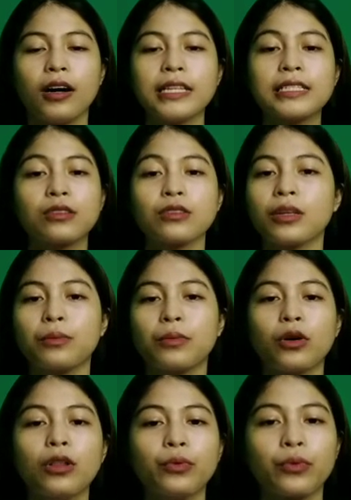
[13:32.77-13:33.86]
his
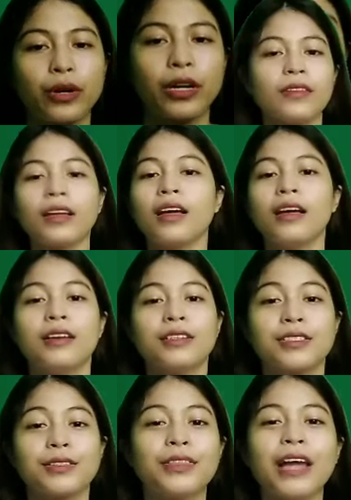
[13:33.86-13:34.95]
notable work.
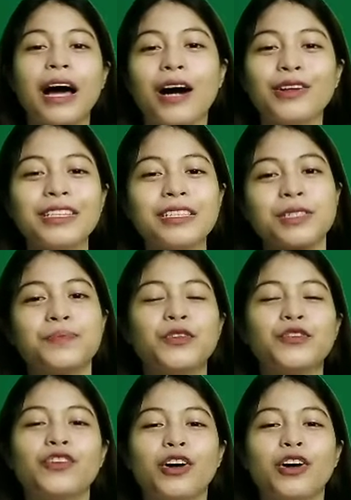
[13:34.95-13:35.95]
So now, let's move